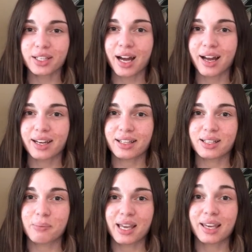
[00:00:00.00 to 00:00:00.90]
gotten into
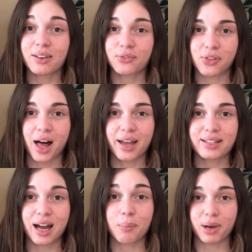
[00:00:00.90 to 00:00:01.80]
making flies
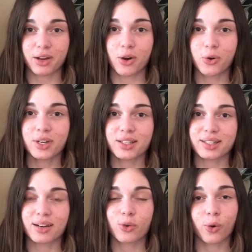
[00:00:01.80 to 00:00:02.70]
on my own
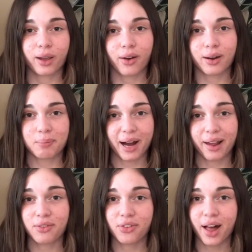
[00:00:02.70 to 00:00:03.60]
instead of going out and
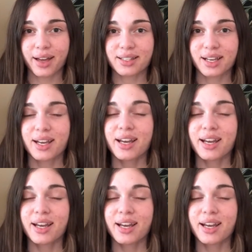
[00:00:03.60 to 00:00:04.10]
buying flies.